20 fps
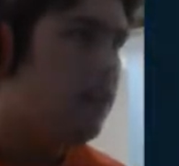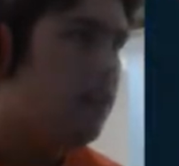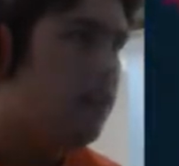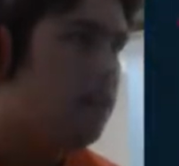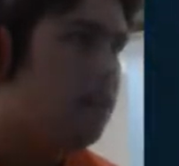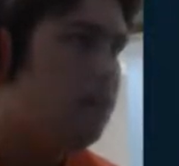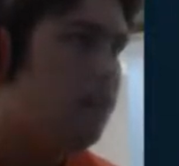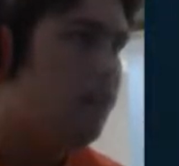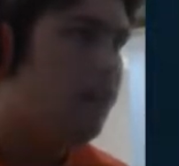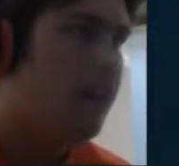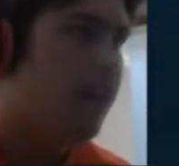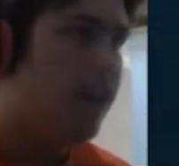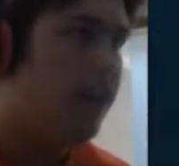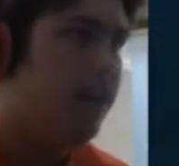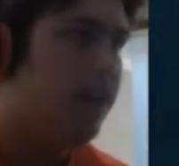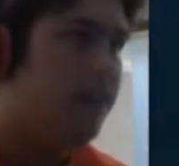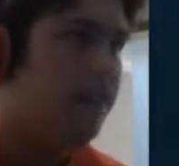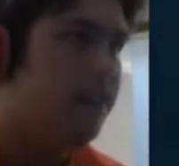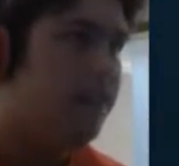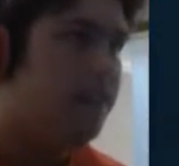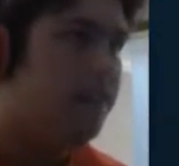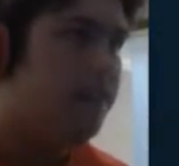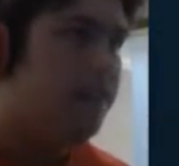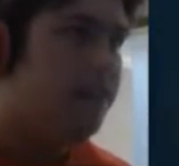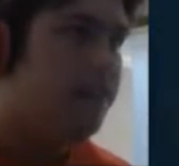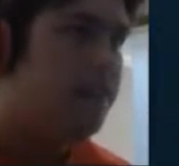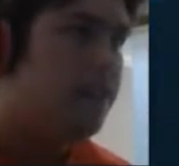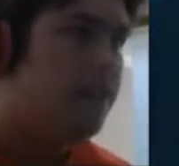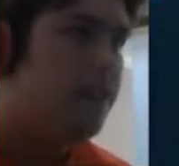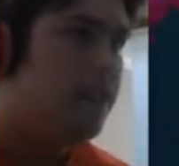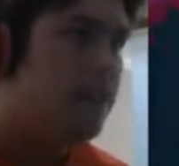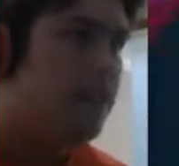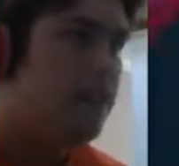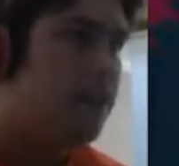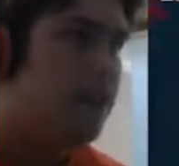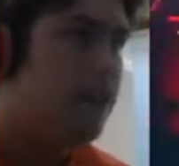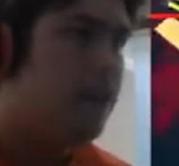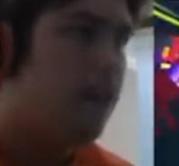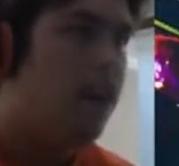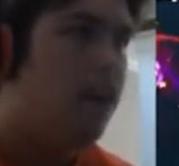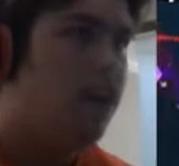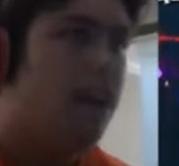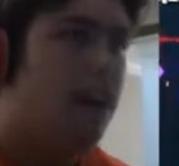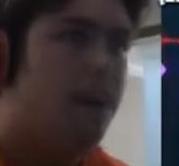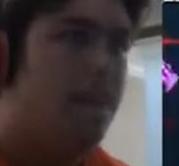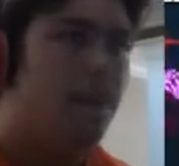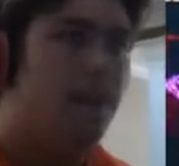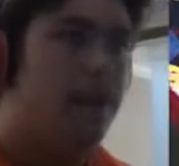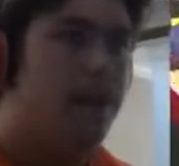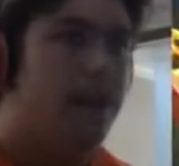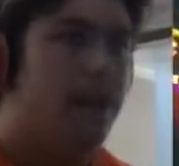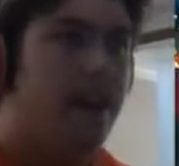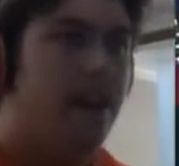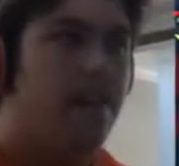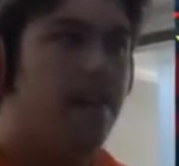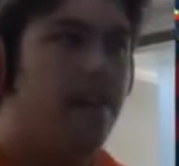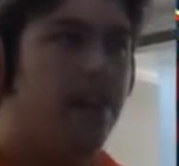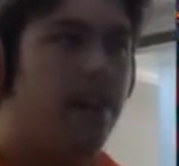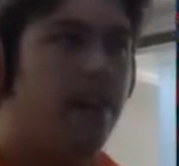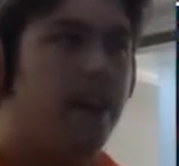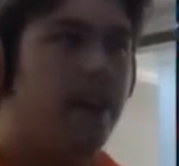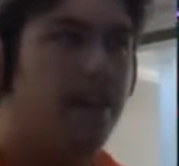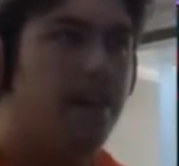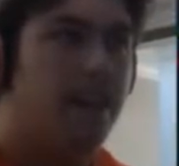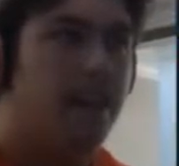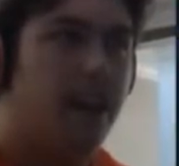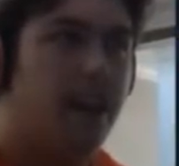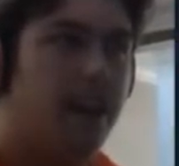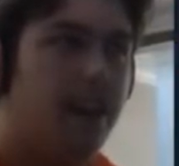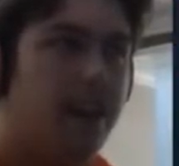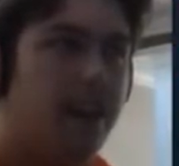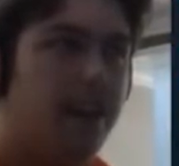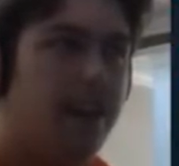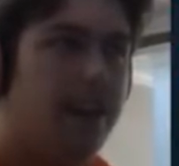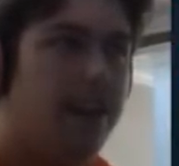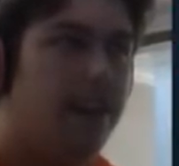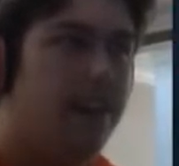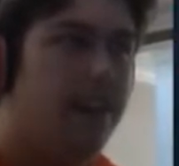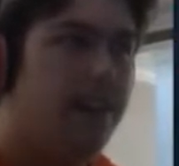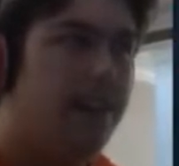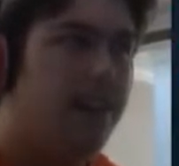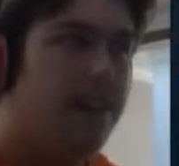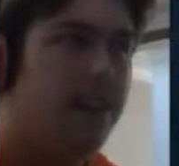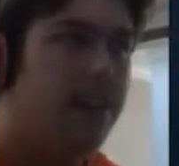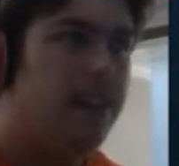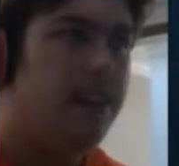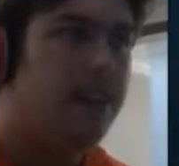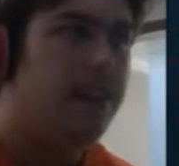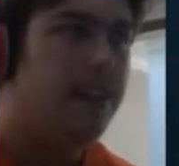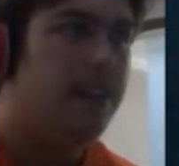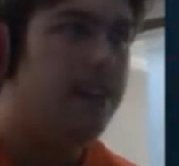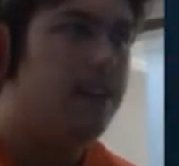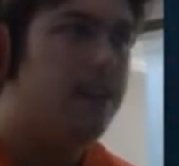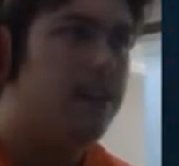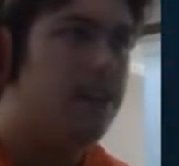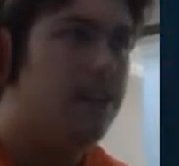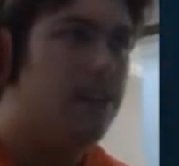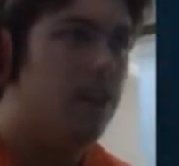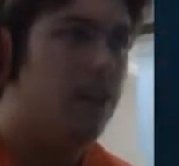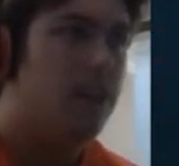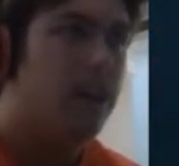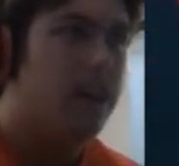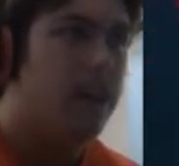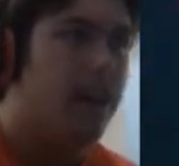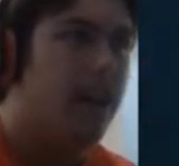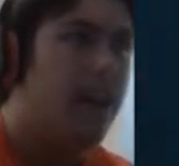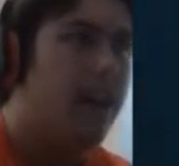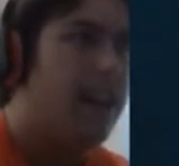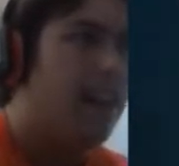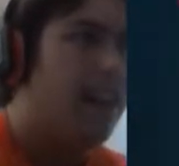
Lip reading: Moving on. Oh, tempo theft? Oh, that's scary. Don't like that.